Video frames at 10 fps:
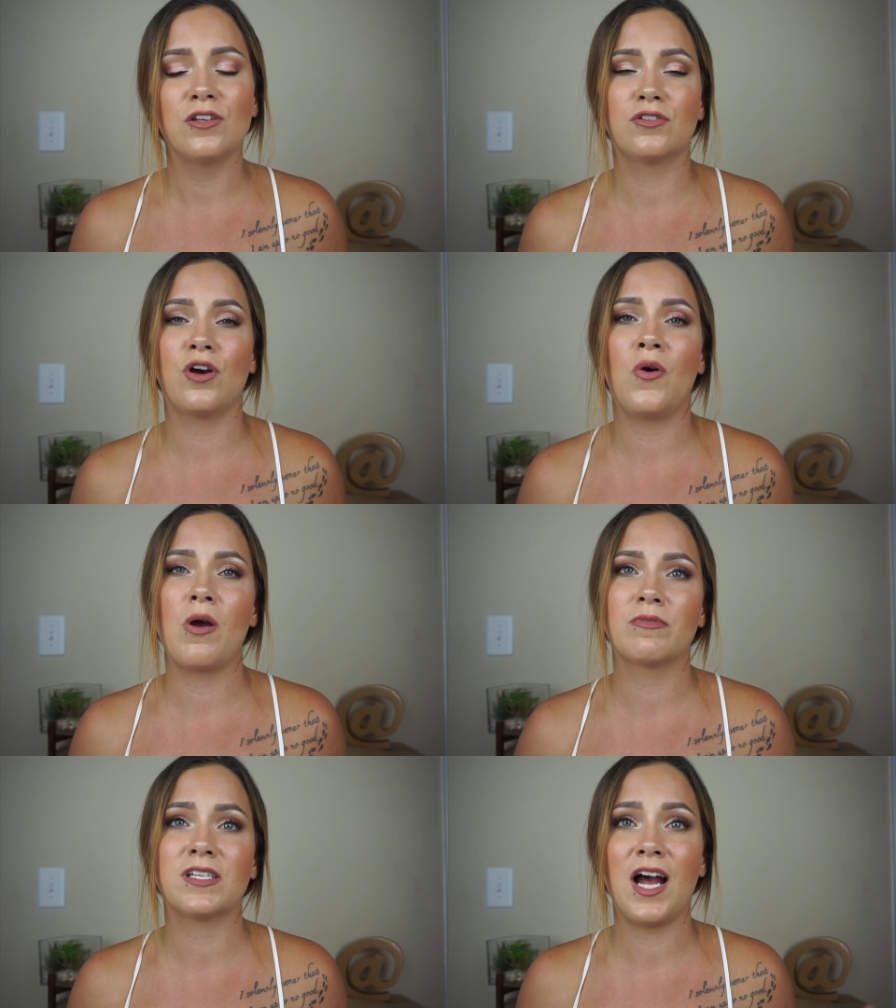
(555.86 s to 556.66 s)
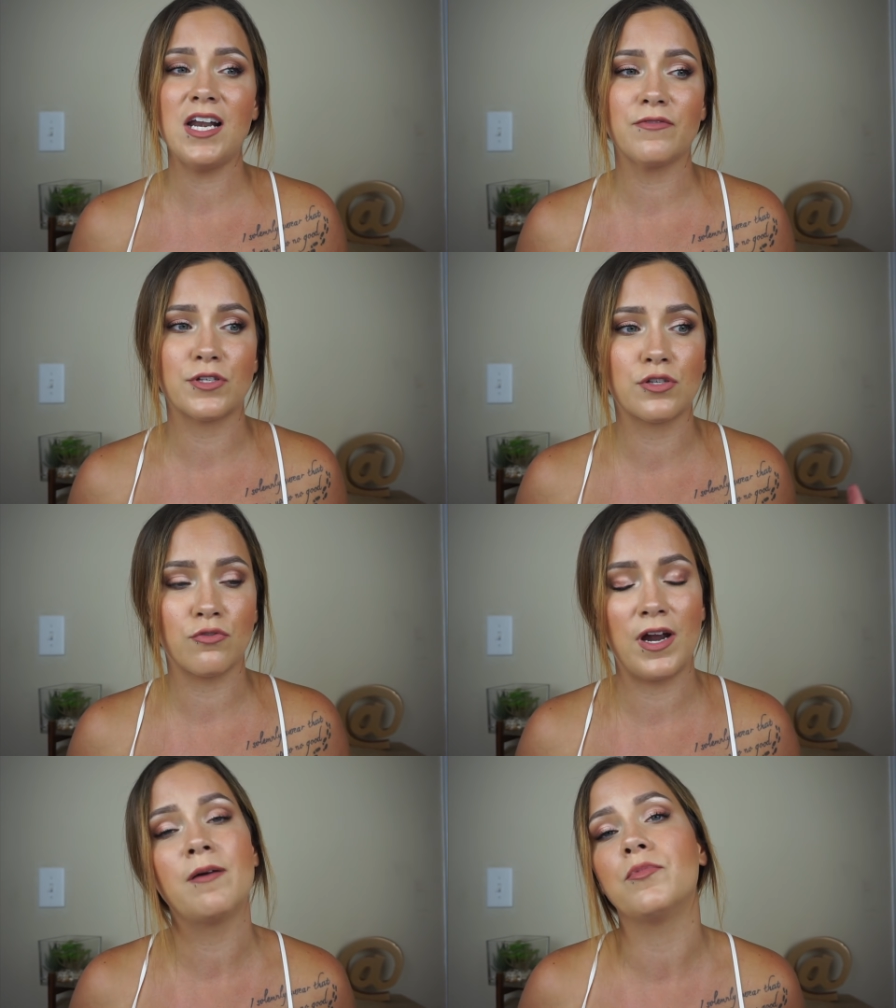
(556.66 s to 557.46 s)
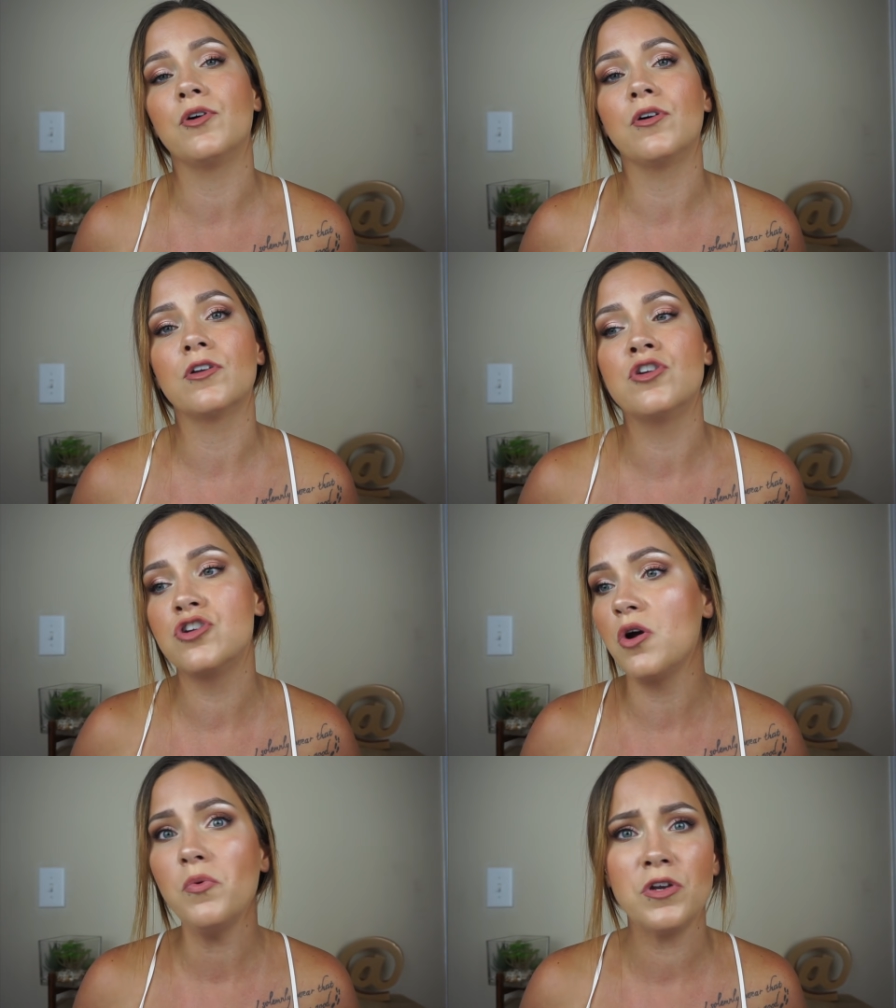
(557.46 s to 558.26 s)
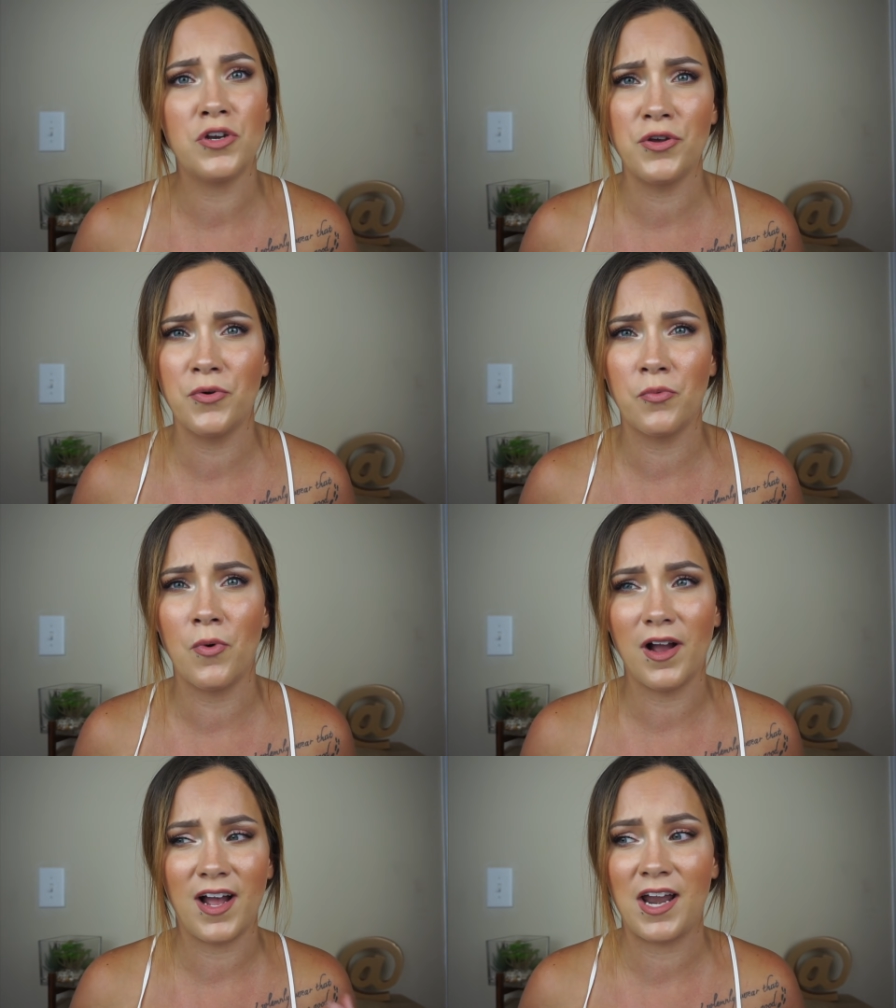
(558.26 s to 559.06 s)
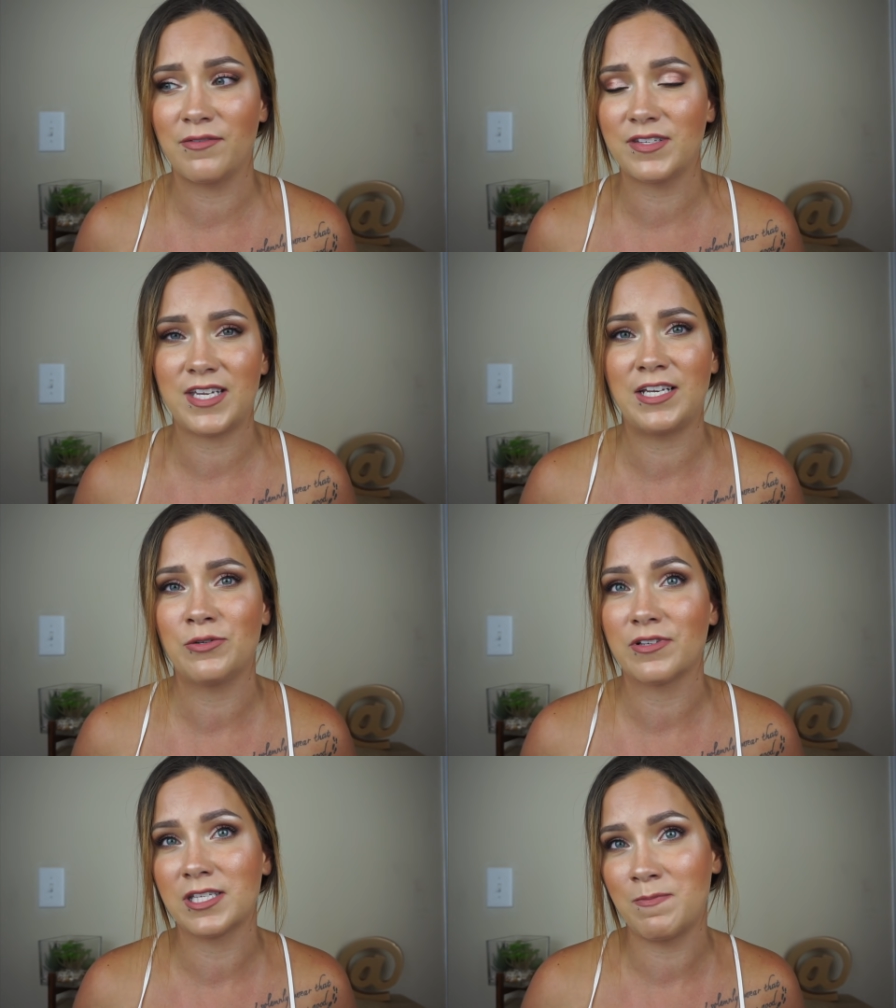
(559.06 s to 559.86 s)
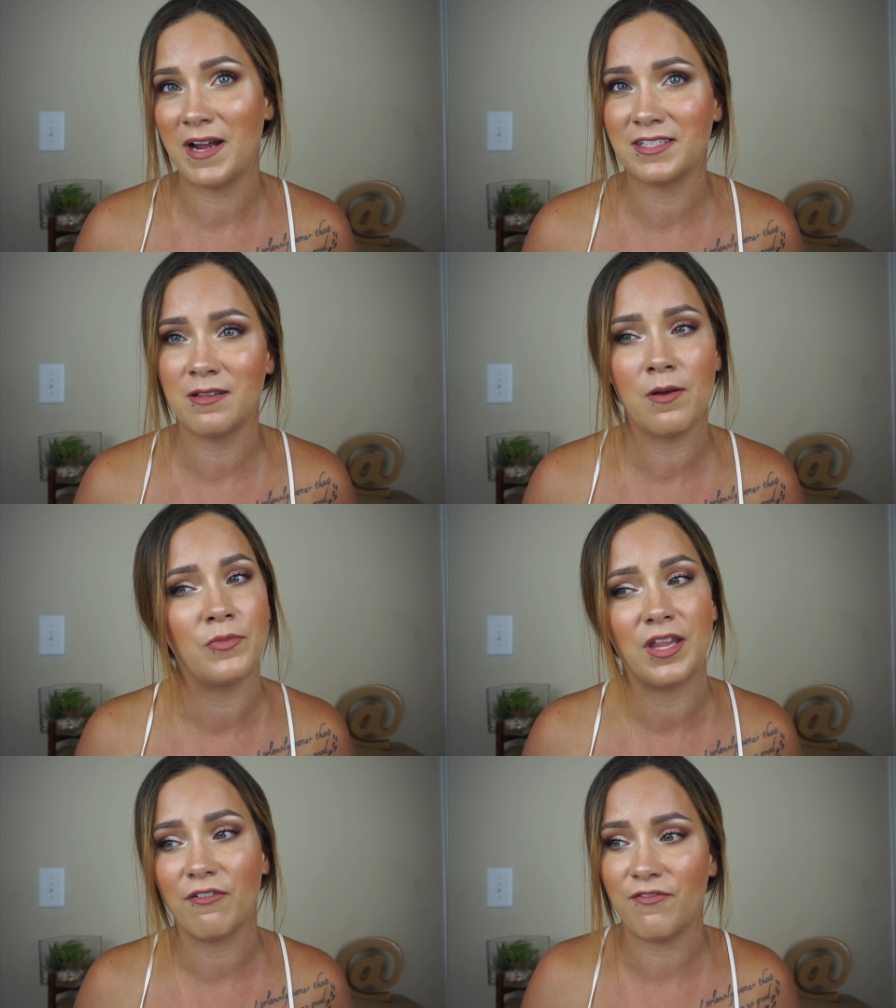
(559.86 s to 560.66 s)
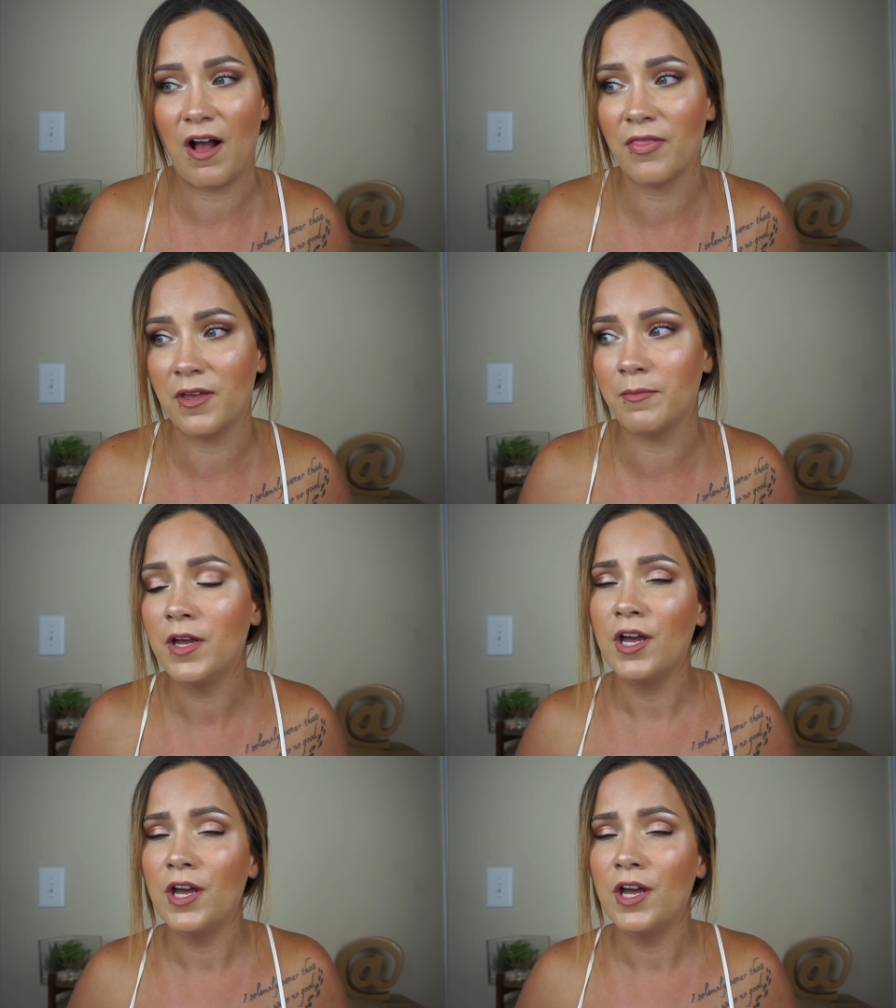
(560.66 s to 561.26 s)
So it was kind of a scramble. No one knew what kind of state to expect them in when they found them.